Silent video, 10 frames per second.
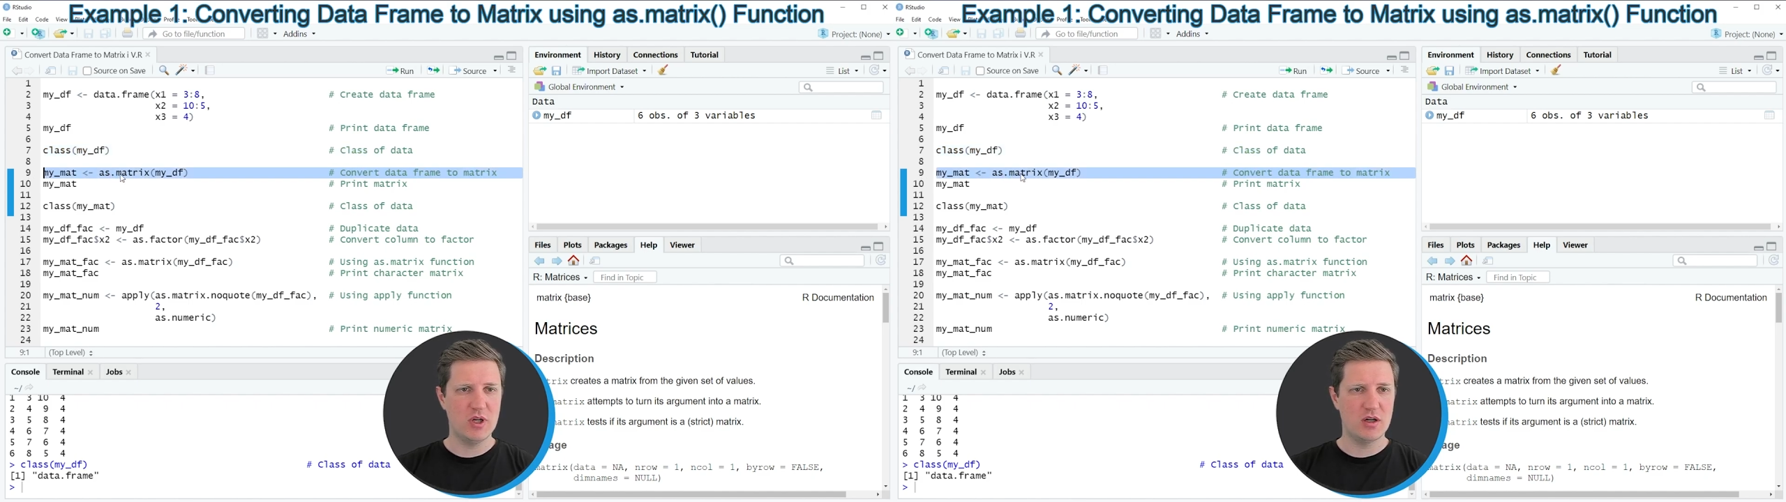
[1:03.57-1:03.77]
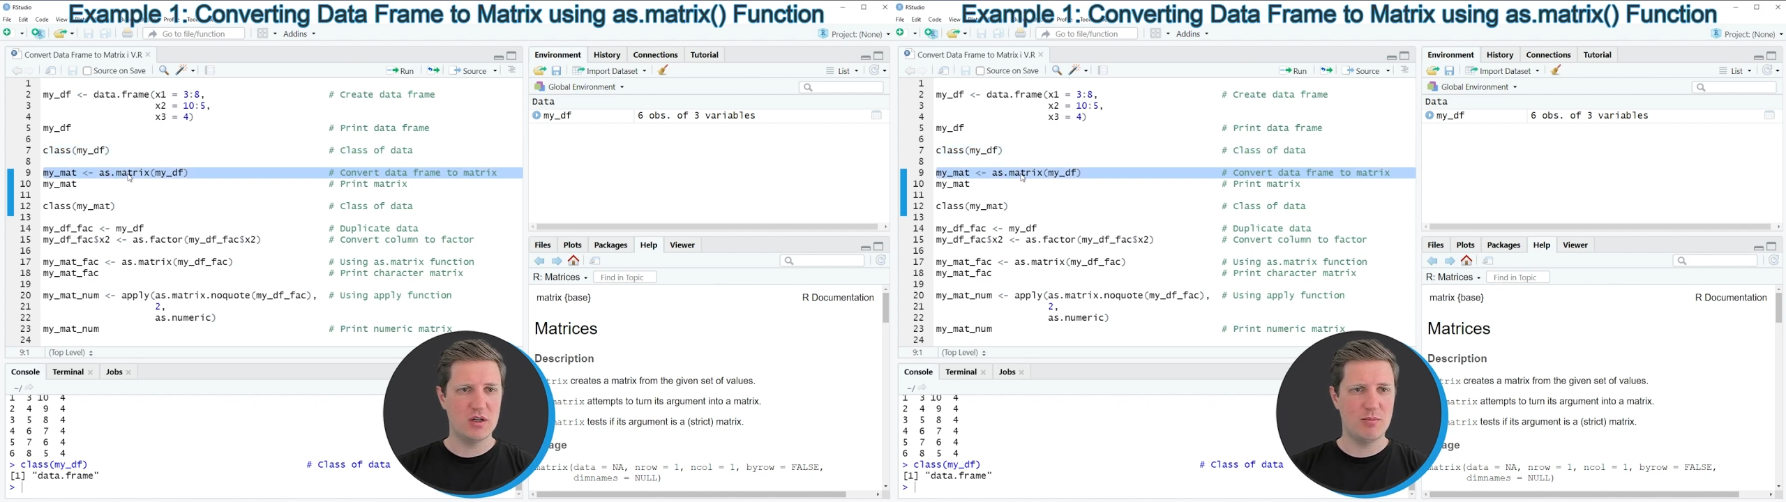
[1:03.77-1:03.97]

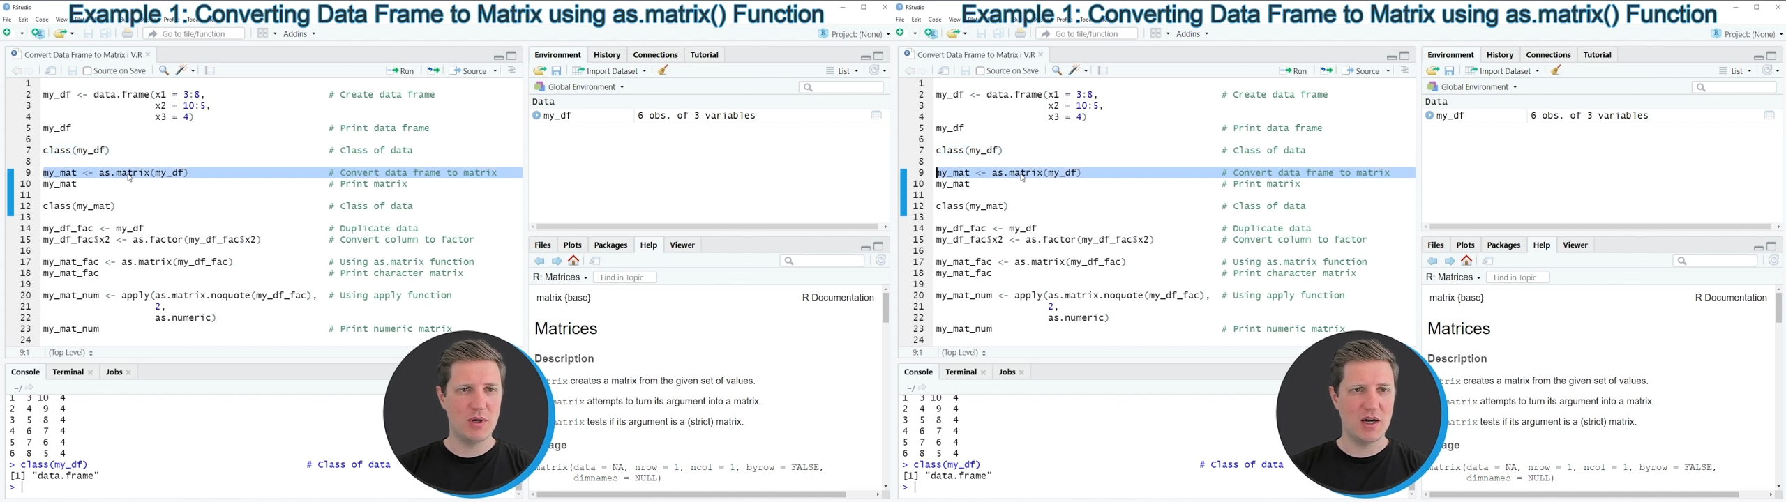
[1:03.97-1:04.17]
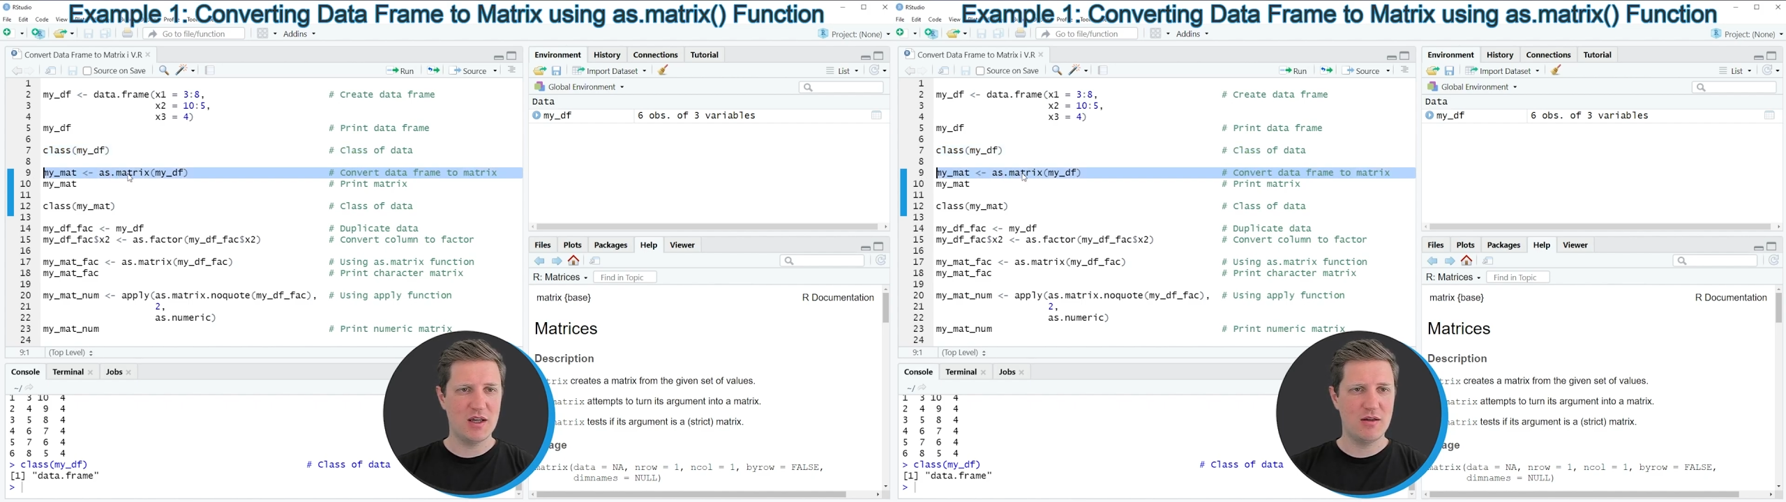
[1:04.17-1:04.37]
we are
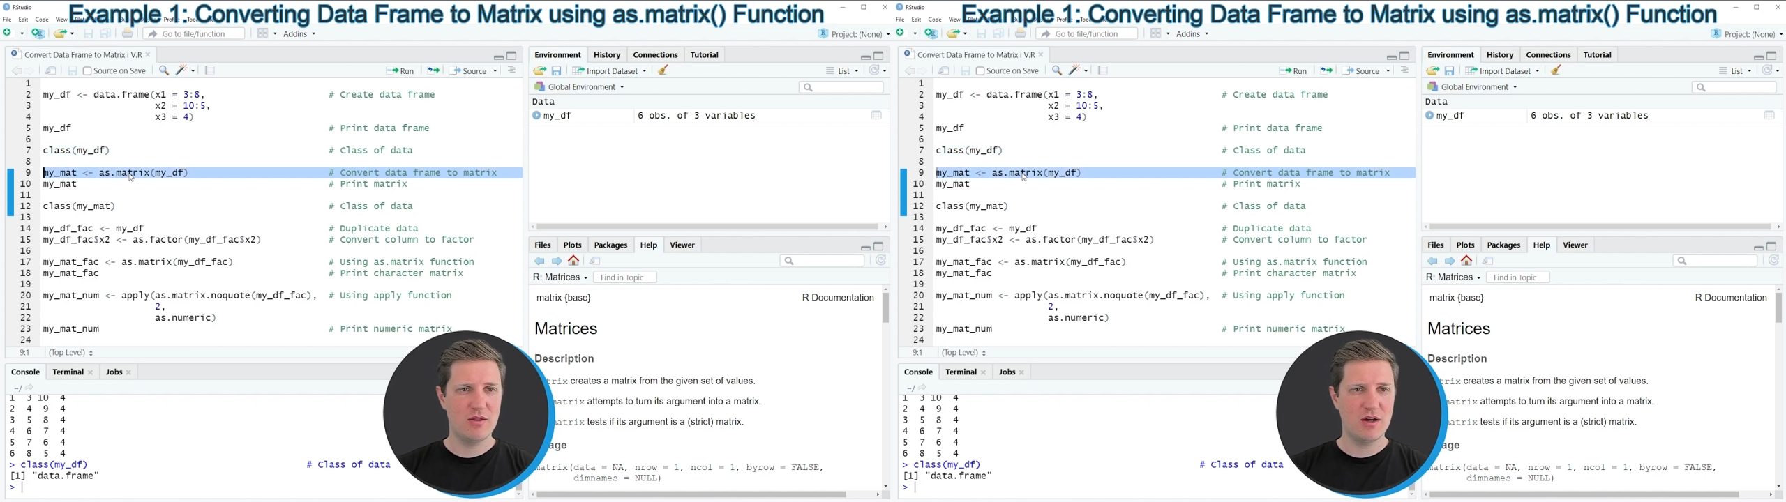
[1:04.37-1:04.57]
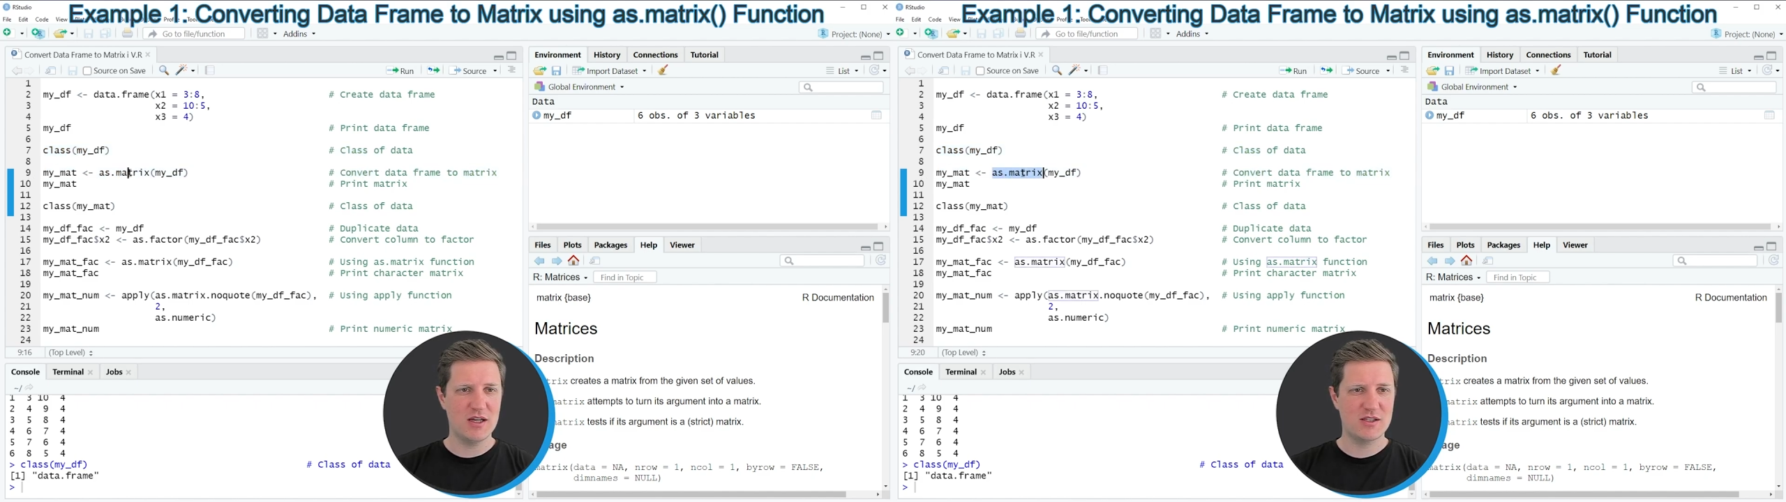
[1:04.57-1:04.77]

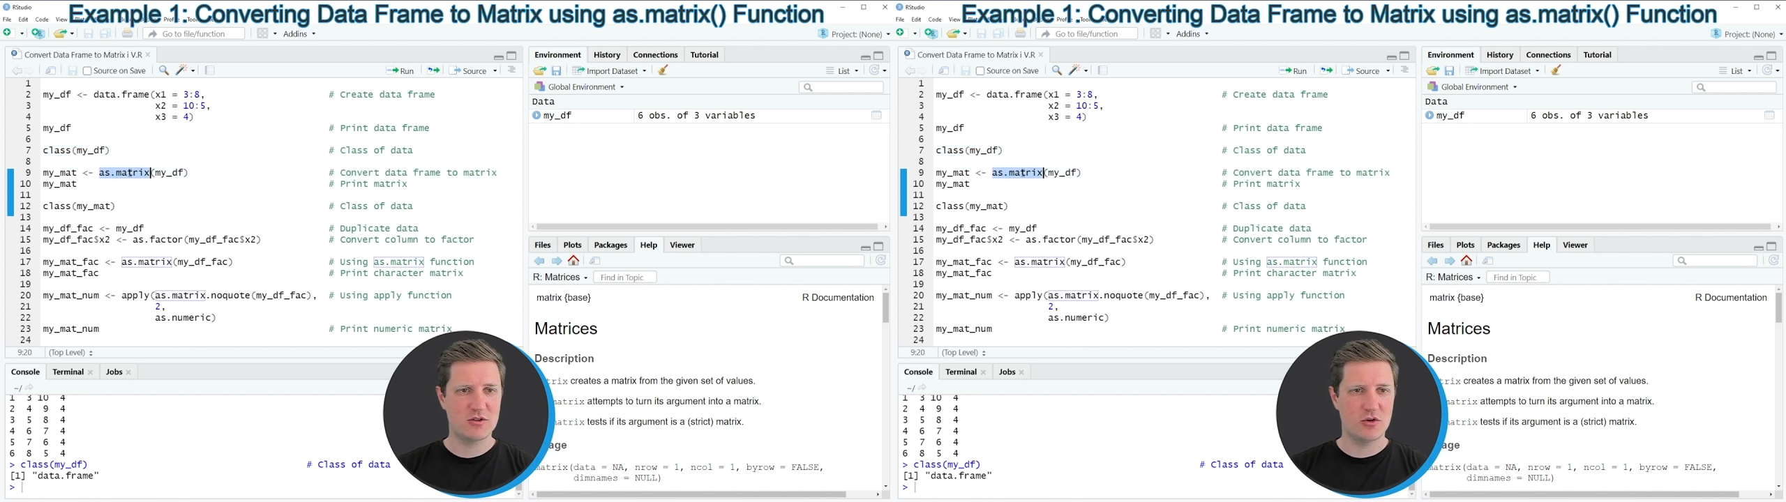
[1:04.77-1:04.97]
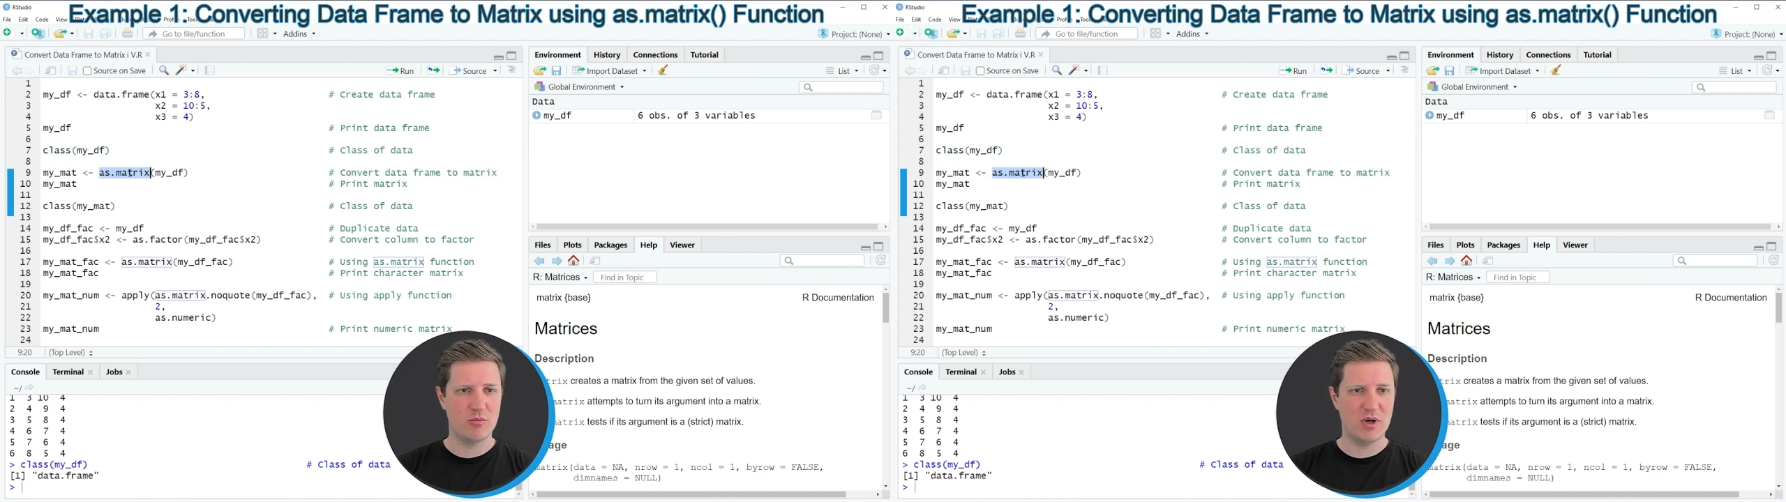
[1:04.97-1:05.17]
applying the
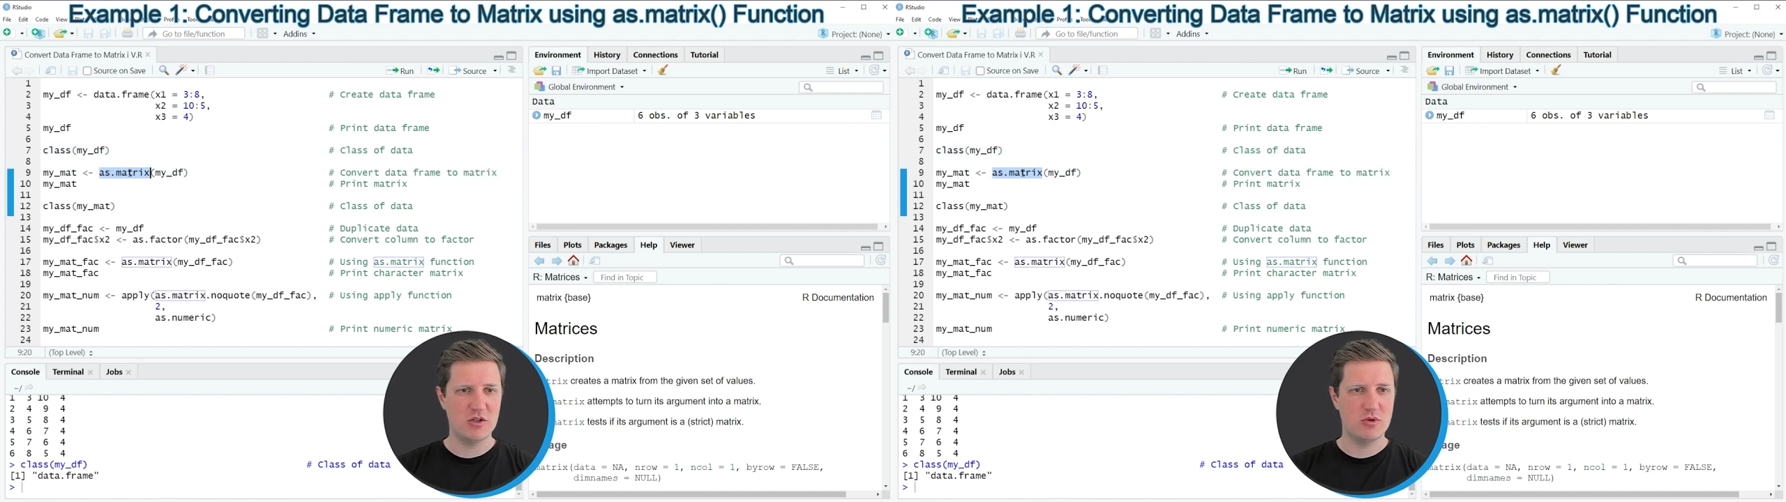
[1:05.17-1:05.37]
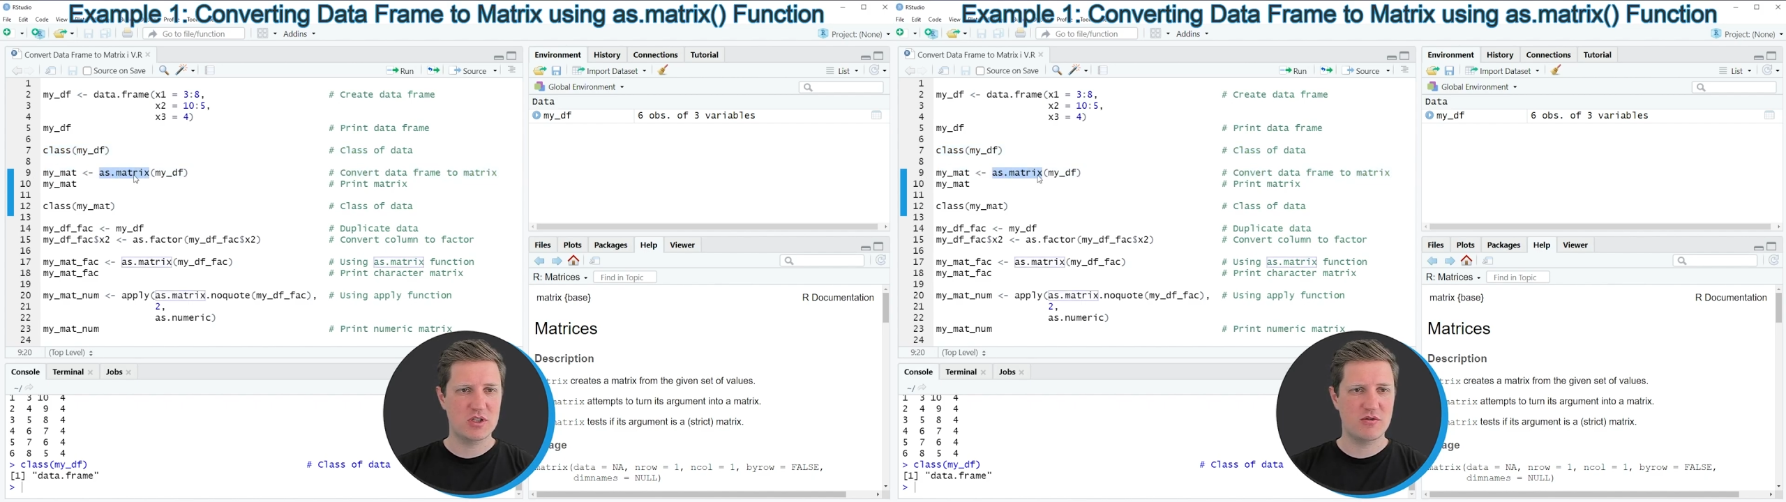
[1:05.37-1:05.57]

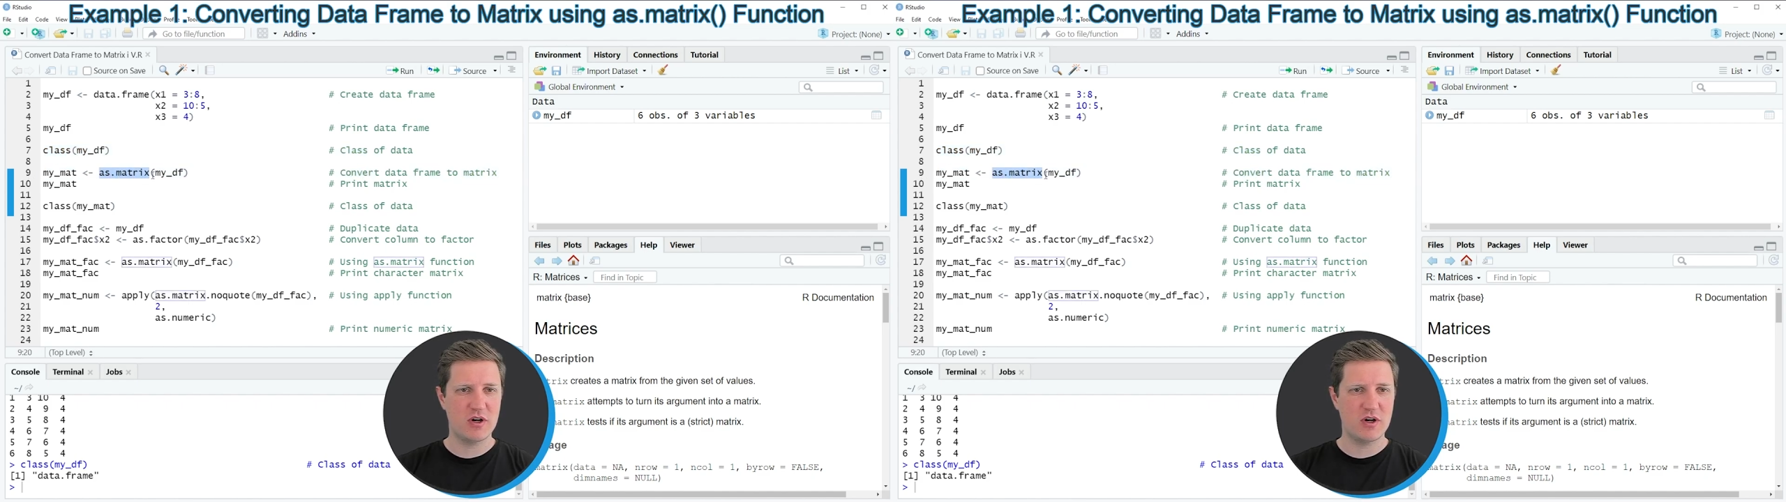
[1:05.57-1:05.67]
as.matrix